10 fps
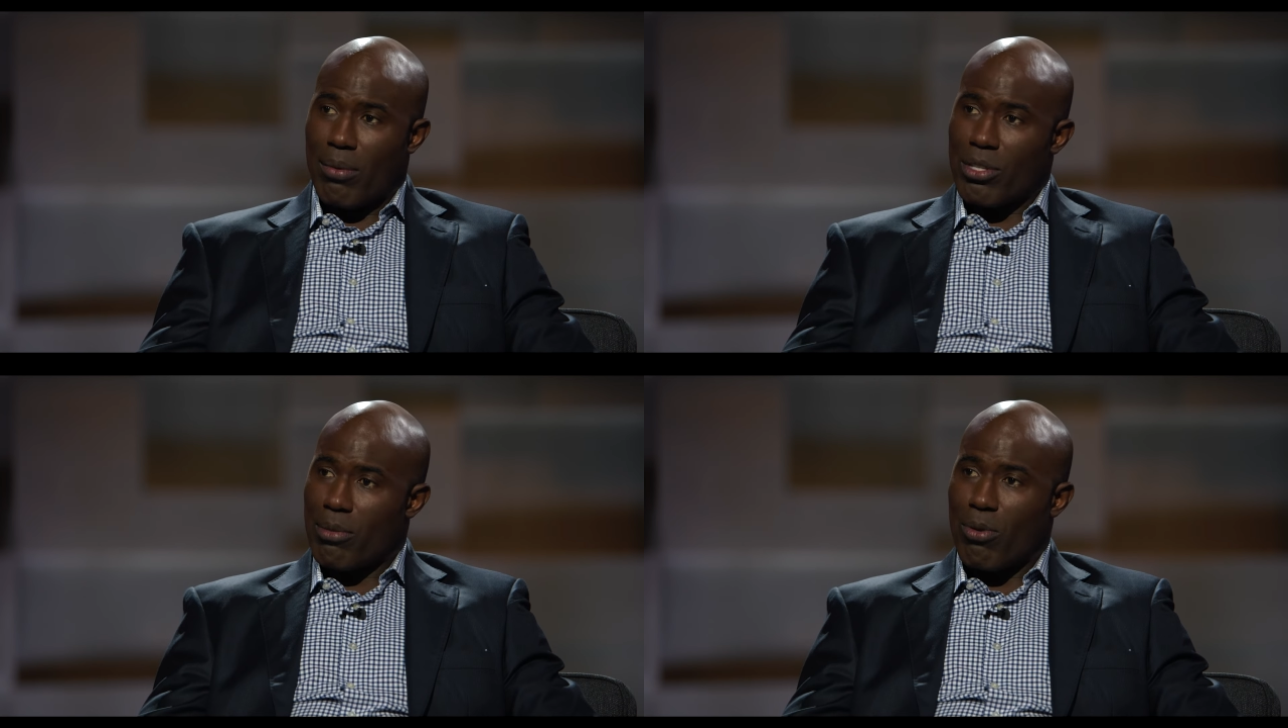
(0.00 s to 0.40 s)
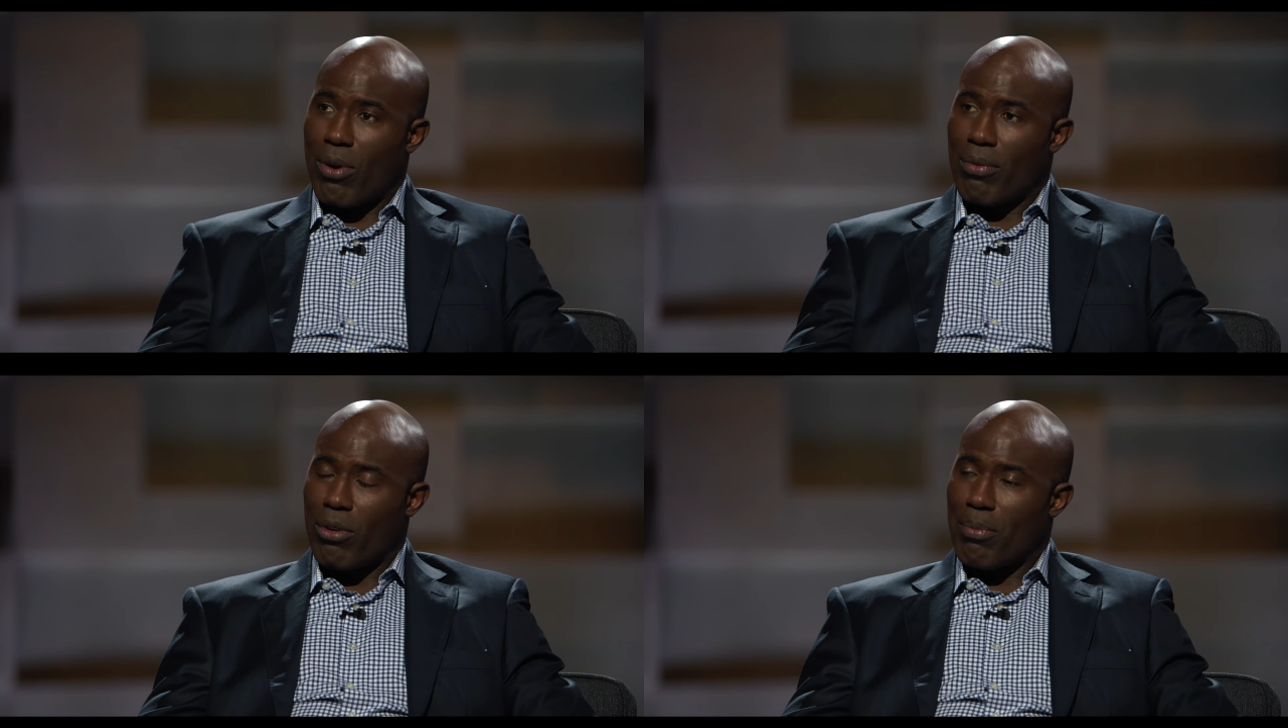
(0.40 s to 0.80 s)
was
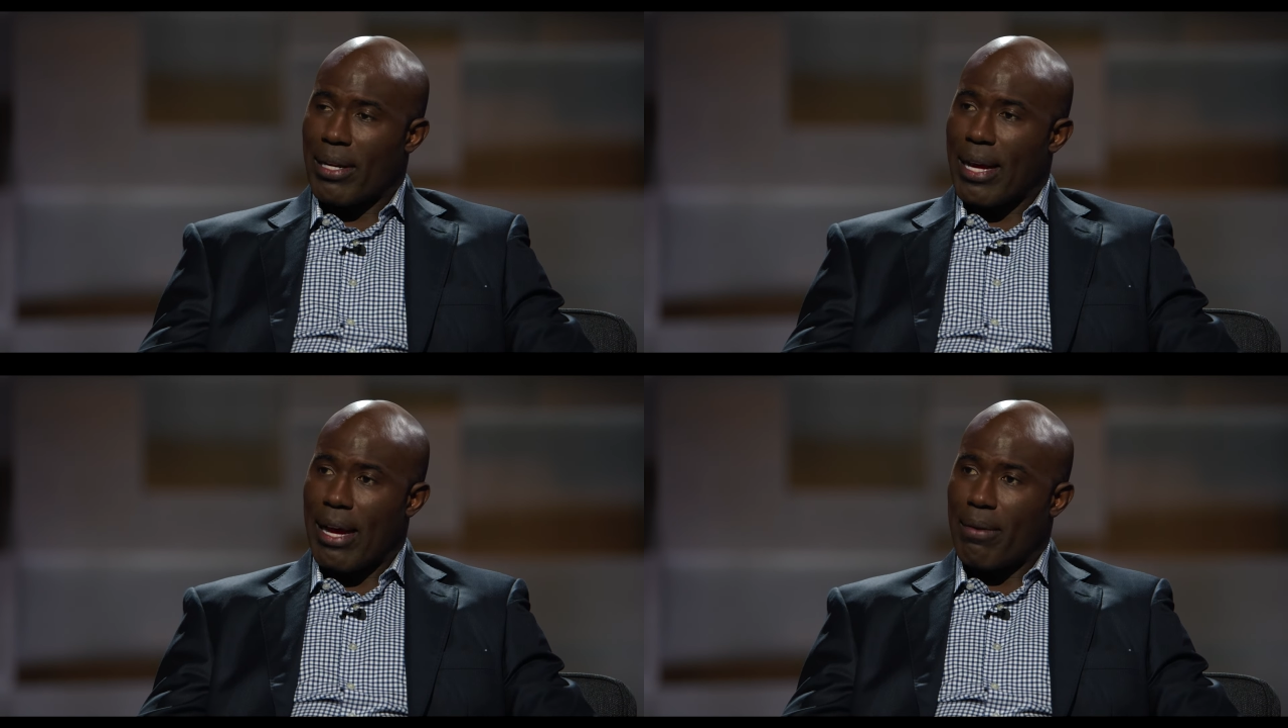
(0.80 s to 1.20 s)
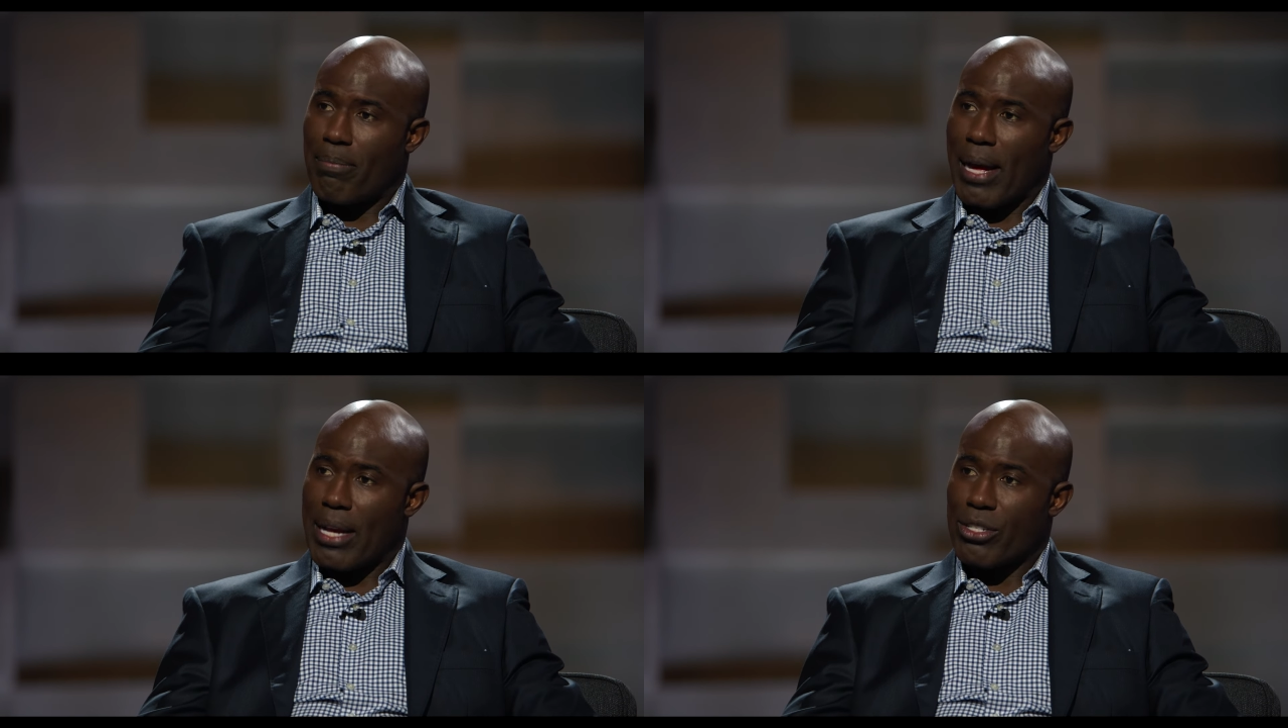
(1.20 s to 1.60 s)
important when my
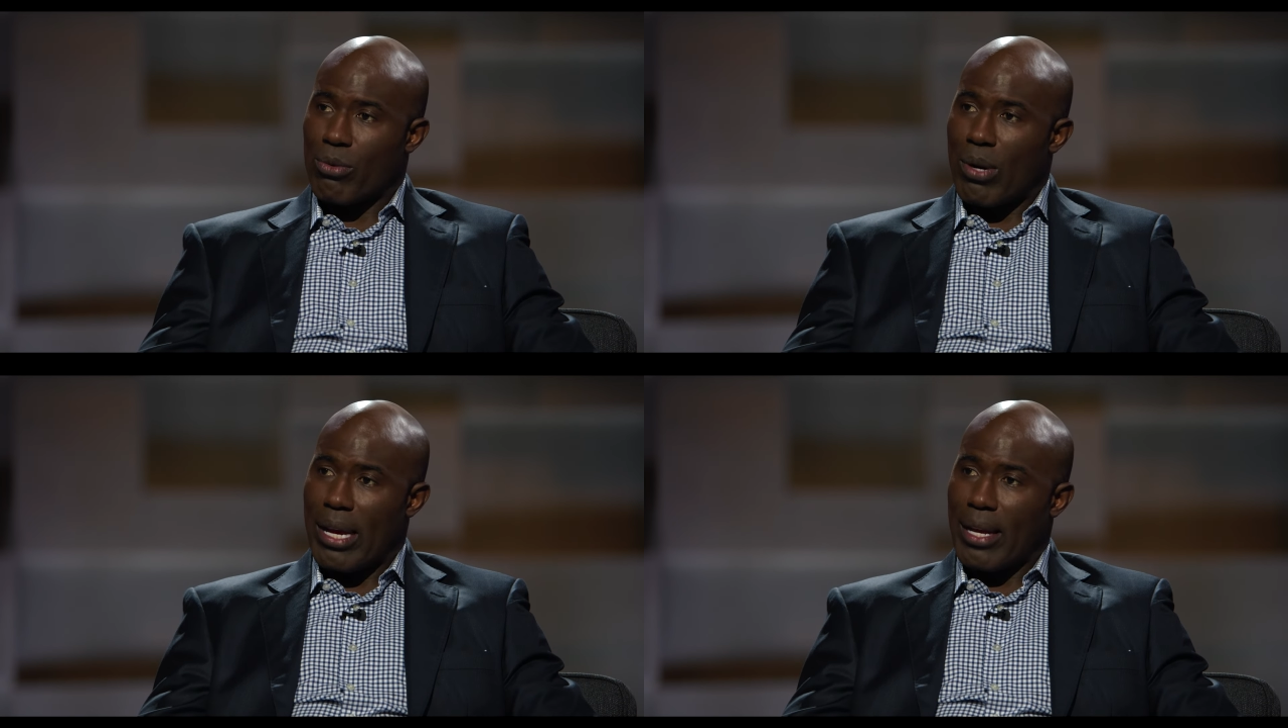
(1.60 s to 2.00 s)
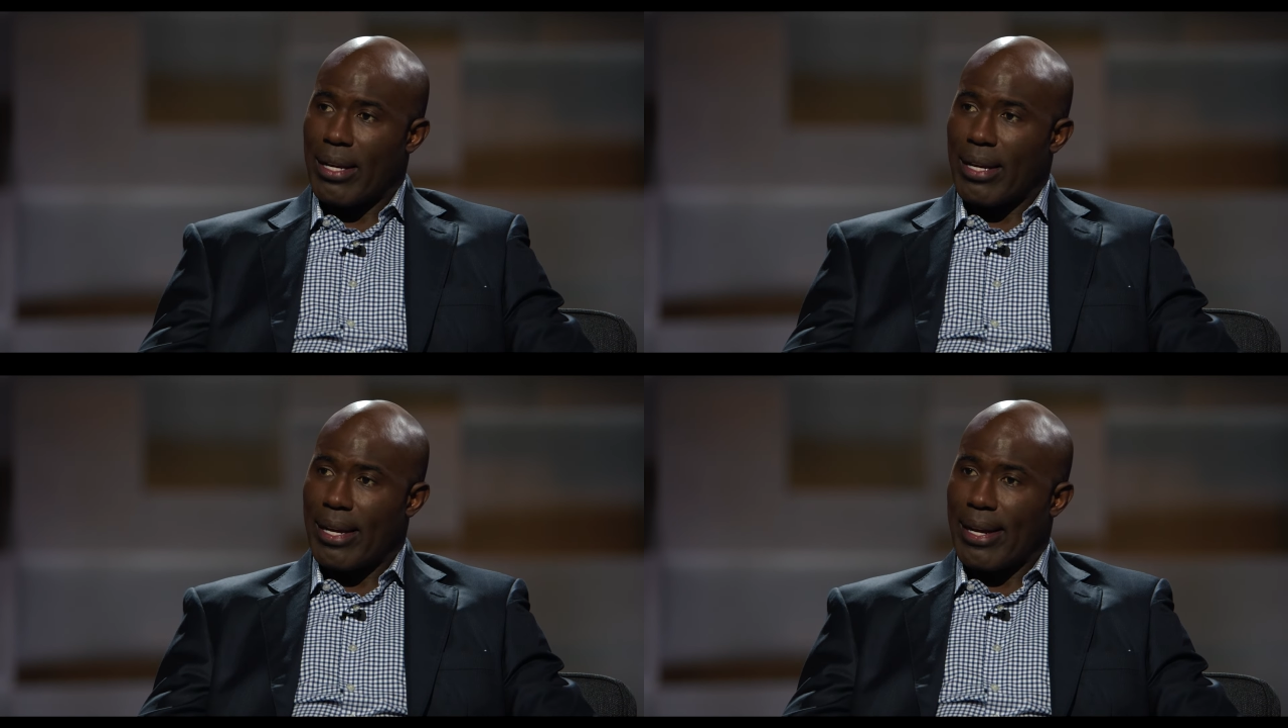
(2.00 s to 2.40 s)
dad passed away.